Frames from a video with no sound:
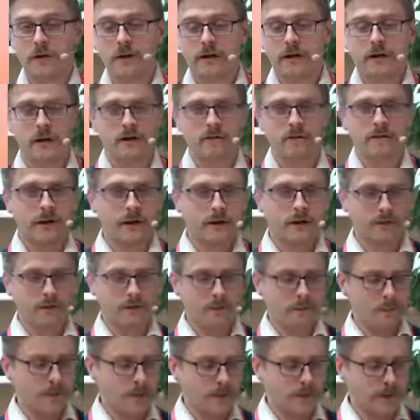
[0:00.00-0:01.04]
There are like a
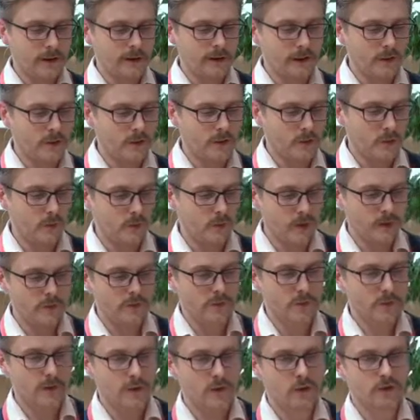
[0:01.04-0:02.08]
million different
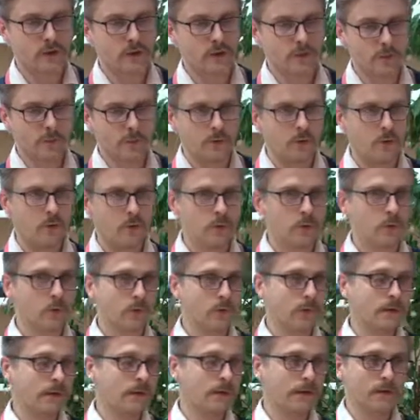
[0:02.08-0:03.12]
ways we could improve it
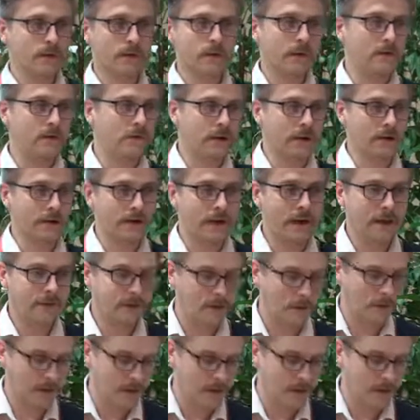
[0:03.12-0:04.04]
with different data.